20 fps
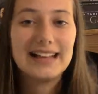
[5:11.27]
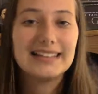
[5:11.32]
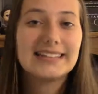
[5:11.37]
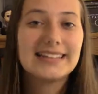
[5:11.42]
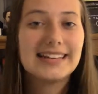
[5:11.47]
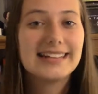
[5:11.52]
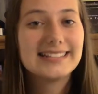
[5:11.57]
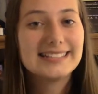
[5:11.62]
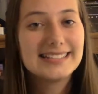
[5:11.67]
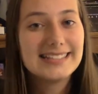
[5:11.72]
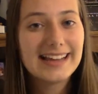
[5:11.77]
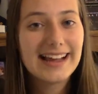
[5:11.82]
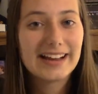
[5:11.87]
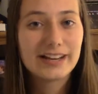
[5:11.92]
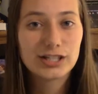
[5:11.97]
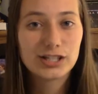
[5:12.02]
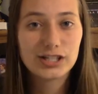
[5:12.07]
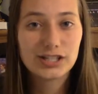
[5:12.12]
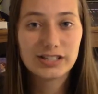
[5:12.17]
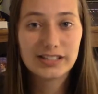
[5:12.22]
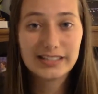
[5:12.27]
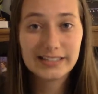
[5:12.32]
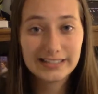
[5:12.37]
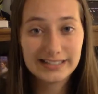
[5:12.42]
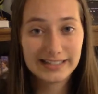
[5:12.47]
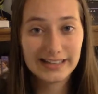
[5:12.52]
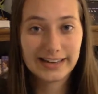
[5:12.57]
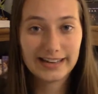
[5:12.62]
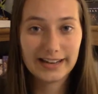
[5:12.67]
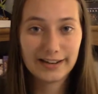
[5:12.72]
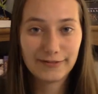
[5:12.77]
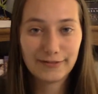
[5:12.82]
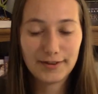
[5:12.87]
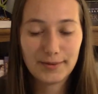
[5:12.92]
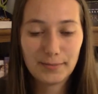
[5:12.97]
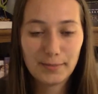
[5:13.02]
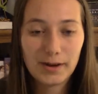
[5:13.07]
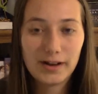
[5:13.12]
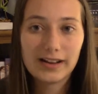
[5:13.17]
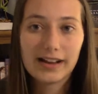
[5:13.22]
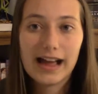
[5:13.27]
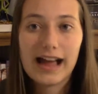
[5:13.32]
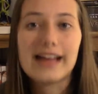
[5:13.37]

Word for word: And then I did actually DNF a book.